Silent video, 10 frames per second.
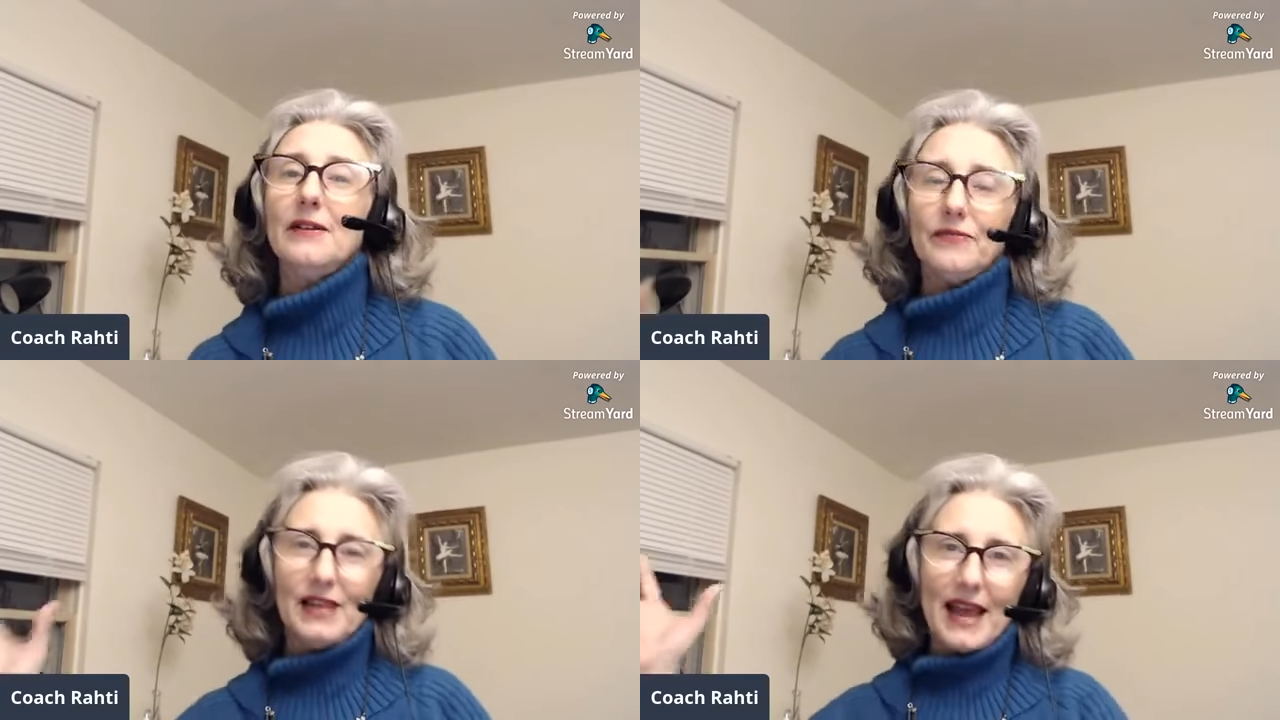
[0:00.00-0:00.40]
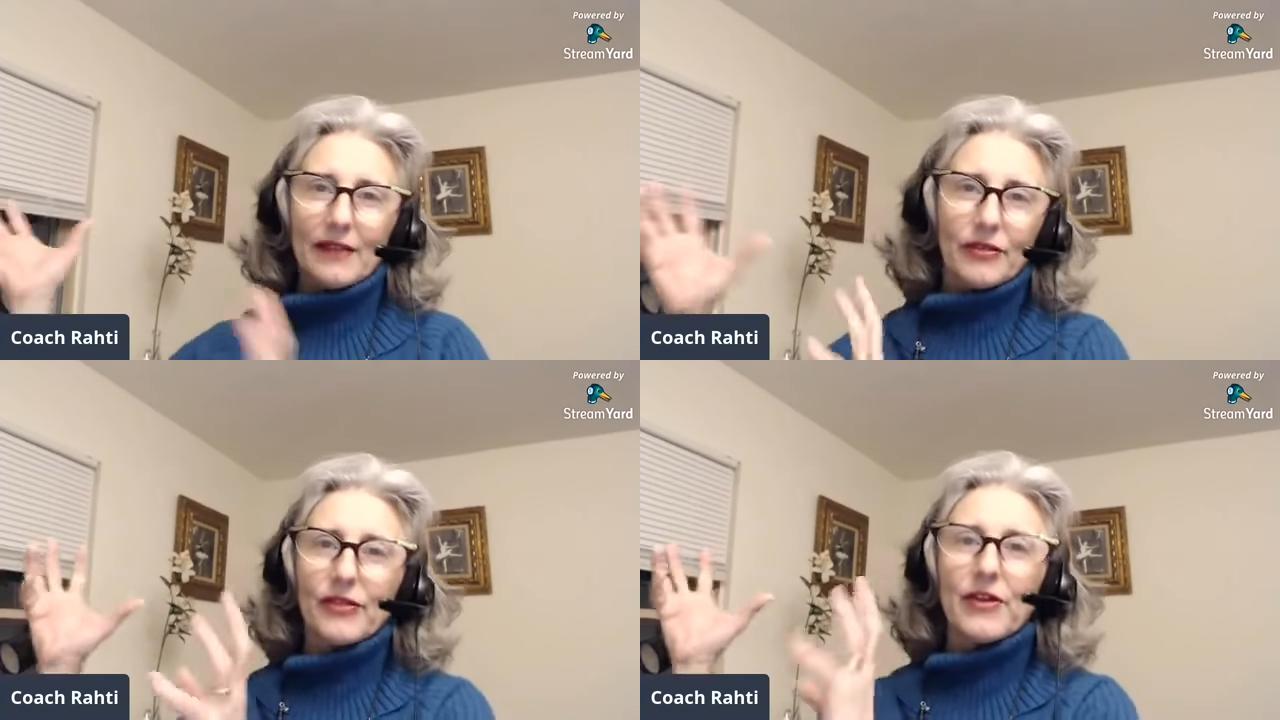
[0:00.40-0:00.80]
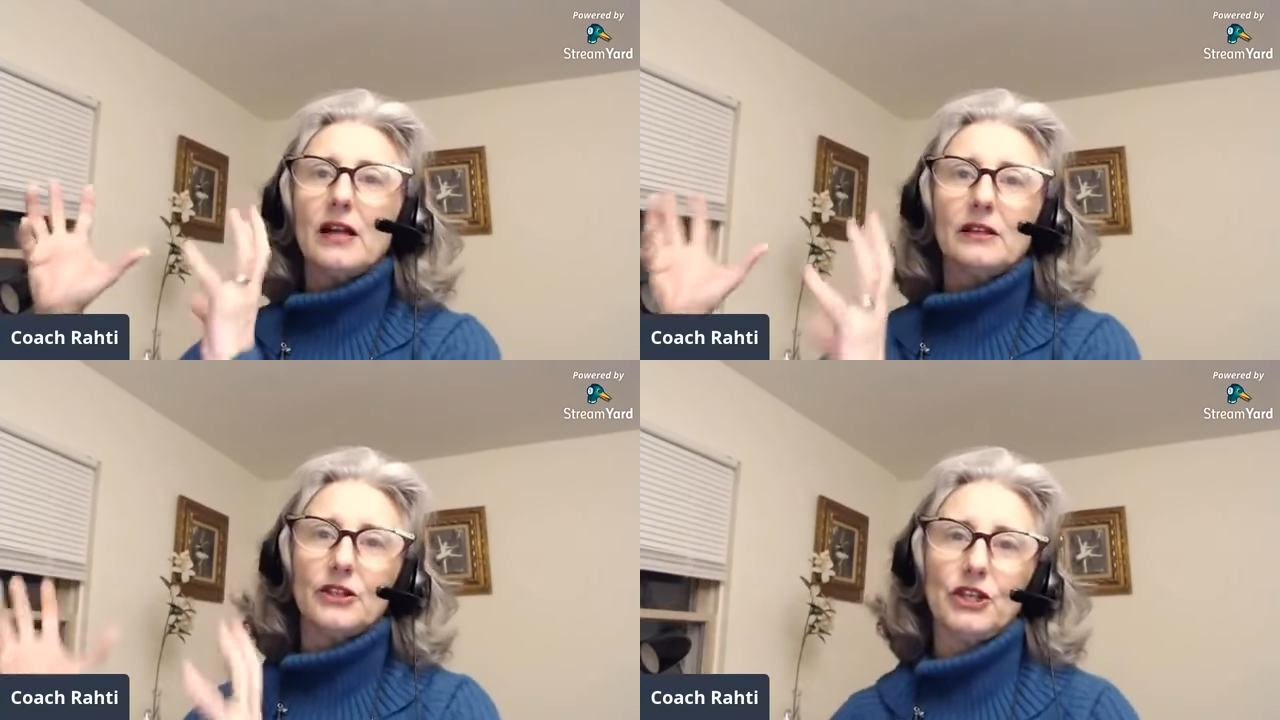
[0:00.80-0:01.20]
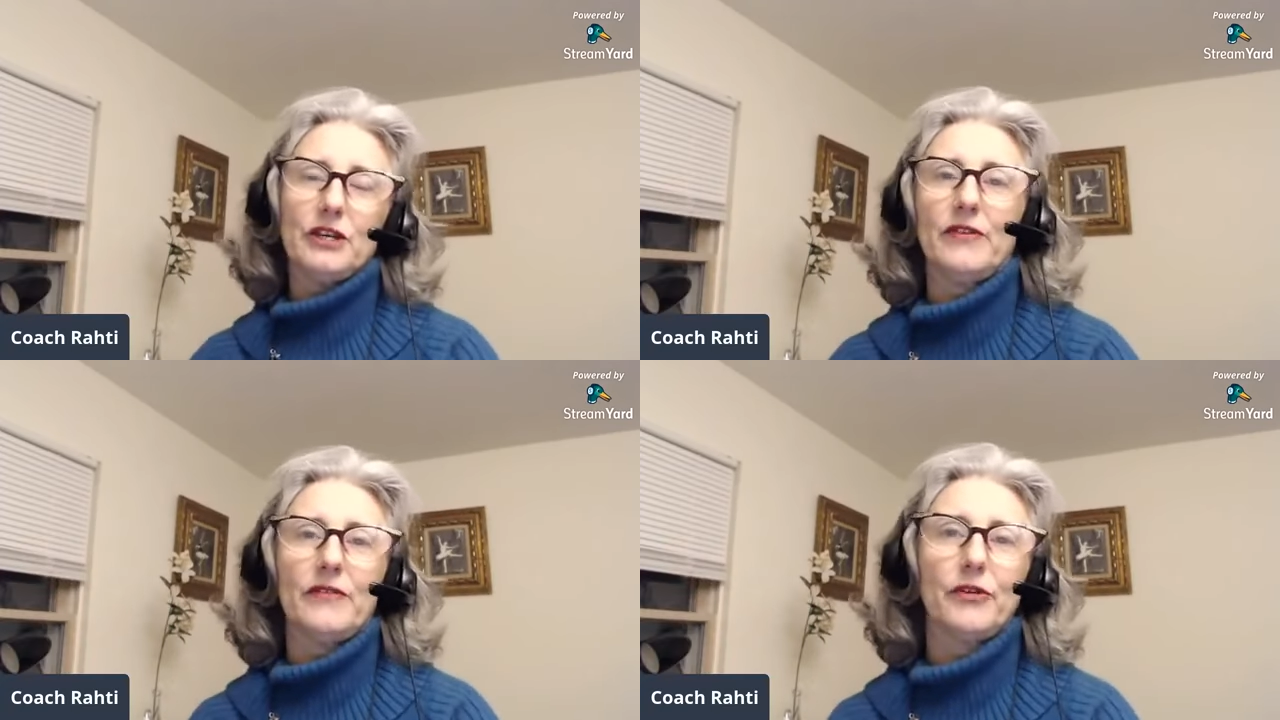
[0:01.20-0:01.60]
the anthology
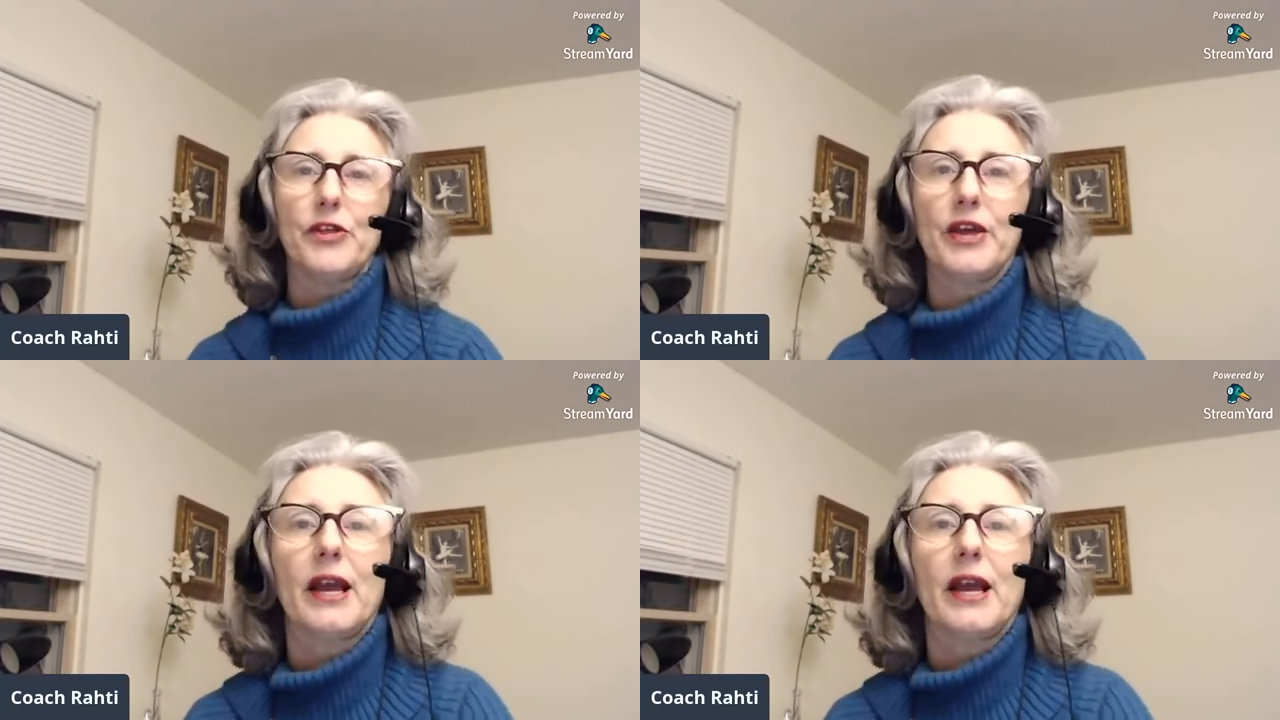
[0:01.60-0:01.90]
of everything.